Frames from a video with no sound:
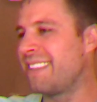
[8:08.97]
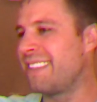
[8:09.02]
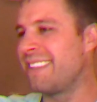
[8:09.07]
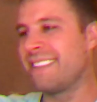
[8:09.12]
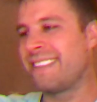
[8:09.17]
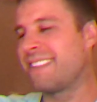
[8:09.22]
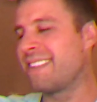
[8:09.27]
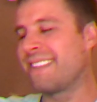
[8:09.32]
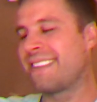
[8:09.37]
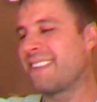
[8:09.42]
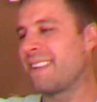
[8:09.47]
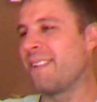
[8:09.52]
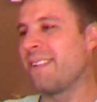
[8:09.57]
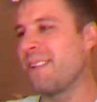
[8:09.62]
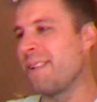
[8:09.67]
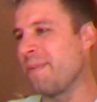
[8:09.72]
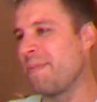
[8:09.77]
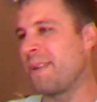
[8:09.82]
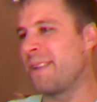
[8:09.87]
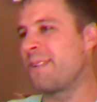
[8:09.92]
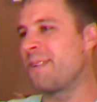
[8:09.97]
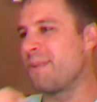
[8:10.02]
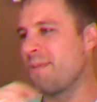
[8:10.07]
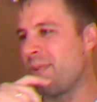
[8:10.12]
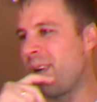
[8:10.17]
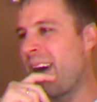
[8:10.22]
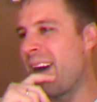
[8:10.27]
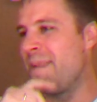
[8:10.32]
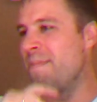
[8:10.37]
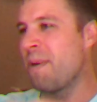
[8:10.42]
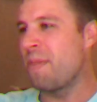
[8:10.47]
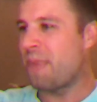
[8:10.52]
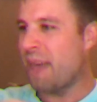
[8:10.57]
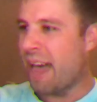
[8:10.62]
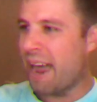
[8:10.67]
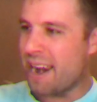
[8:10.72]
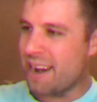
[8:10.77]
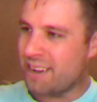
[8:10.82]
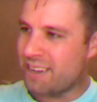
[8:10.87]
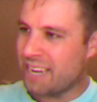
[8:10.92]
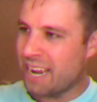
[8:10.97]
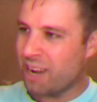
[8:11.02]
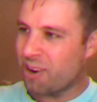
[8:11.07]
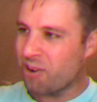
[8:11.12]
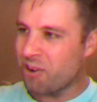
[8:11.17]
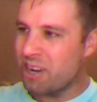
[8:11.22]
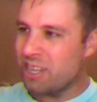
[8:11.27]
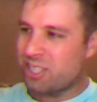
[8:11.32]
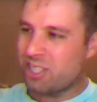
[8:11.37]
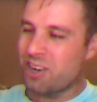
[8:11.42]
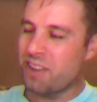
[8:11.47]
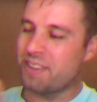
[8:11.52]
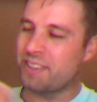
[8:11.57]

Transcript: It's a little bit too wide, but that decoration on the